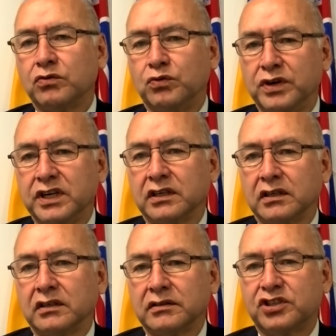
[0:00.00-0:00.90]

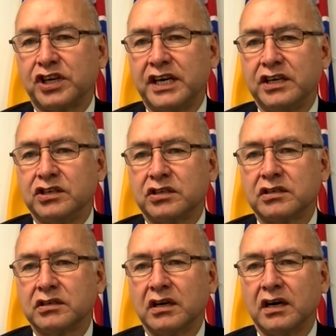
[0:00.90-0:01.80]
real
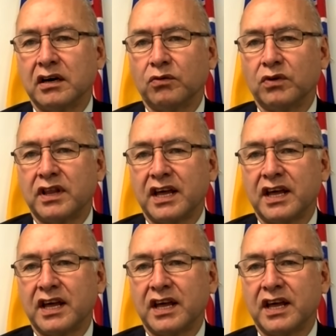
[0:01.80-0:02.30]
change uh,